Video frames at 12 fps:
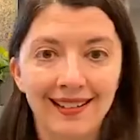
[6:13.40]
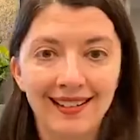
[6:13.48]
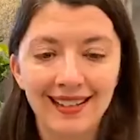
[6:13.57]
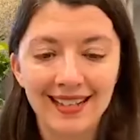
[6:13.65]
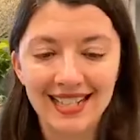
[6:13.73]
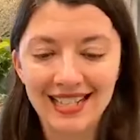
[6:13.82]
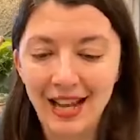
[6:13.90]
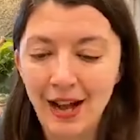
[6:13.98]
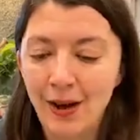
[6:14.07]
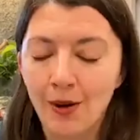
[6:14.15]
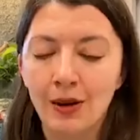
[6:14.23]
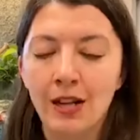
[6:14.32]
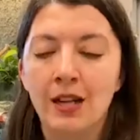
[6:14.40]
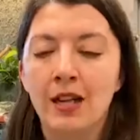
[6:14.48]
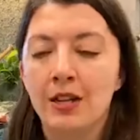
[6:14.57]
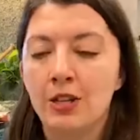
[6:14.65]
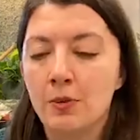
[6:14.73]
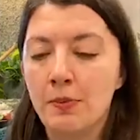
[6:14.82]
So
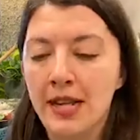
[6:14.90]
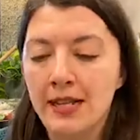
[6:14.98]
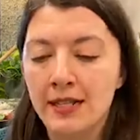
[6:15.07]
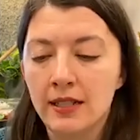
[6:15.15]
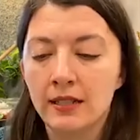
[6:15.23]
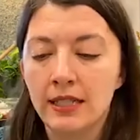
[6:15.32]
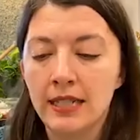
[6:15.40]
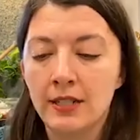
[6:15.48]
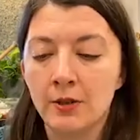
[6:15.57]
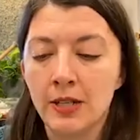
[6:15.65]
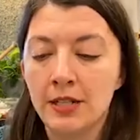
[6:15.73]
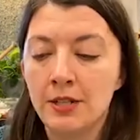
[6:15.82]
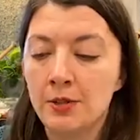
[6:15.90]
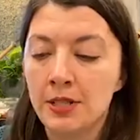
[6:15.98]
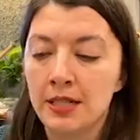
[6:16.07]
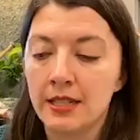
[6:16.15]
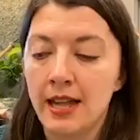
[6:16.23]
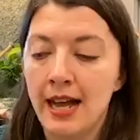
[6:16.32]
you're basically going to
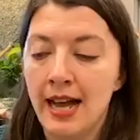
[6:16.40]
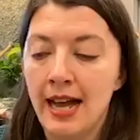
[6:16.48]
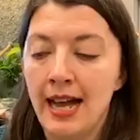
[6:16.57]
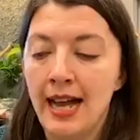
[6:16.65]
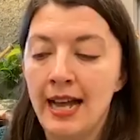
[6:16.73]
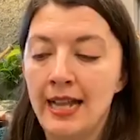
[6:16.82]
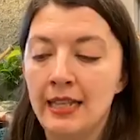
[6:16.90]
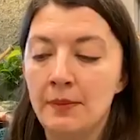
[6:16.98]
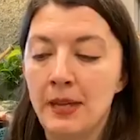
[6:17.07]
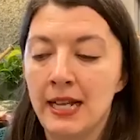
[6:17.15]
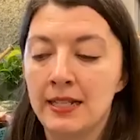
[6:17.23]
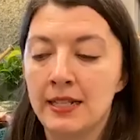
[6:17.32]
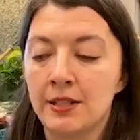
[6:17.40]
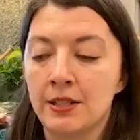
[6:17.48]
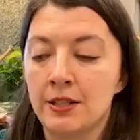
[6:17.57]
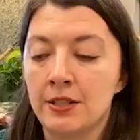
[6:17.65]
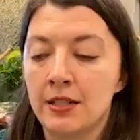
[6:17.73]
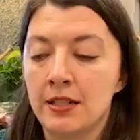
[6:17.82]
slide the
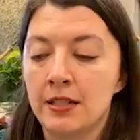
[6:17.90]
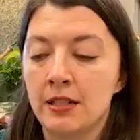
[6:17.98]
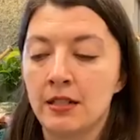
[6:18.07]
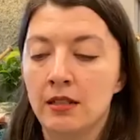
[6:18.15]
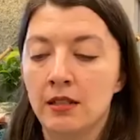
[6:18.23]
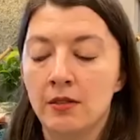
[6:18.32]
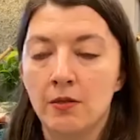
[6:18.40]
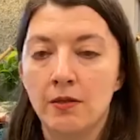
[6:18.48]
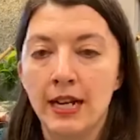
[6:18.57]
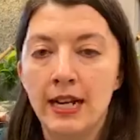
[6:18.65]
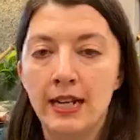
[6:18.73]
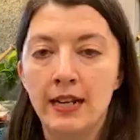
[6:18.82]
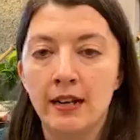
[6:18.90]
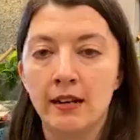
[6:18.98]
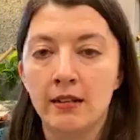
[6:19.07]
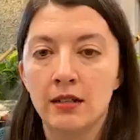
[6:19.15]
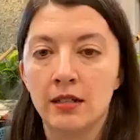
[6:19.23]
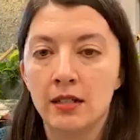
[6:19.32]
pencils right here
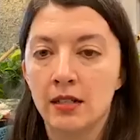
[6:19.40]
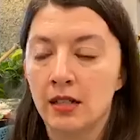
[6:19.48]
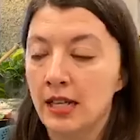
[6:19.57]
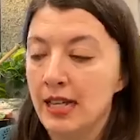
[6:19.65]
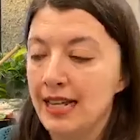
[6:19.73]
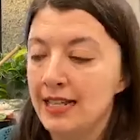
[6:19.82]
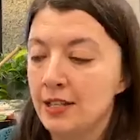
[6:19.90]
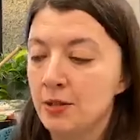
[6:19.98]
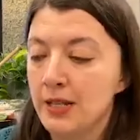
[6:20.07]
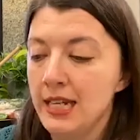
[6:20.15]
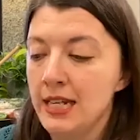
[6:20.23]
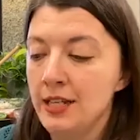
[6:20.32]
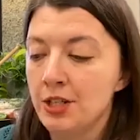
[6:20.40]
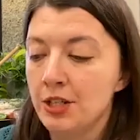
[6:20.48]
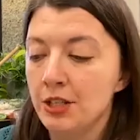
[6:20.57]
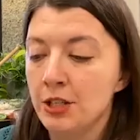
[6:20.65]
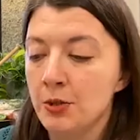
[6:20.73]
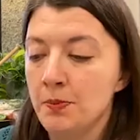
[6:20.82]
into each
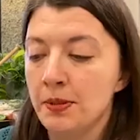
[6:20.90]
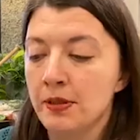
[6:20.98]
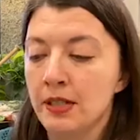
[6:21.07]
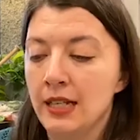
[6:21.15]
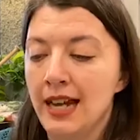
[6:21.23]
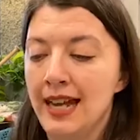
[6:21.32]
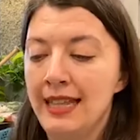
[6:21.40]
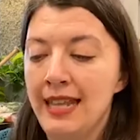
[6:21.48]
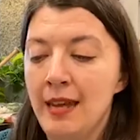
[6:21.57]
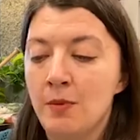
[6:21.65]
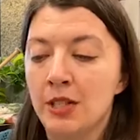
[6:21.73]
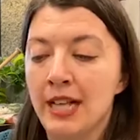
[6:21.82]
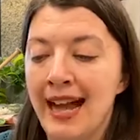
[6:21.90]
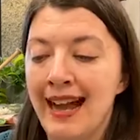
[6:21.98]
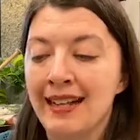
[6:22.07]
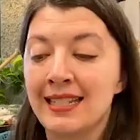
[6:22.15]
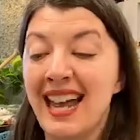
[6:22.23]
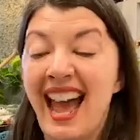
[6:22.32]
loop and they will
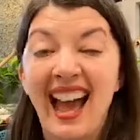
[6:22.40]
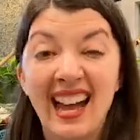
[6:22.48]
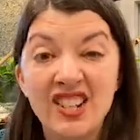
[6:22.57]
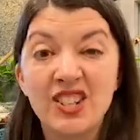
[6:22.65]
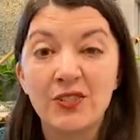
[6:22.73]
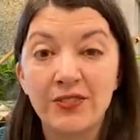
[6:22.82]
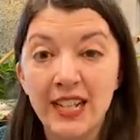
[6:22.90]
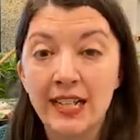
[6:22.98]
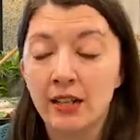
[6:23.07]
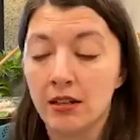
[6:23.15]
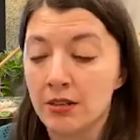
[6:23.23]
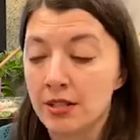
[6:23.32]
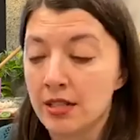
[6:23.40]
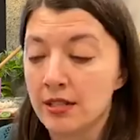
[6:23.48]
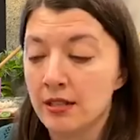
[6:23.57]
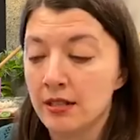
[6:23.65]
act as your fingers.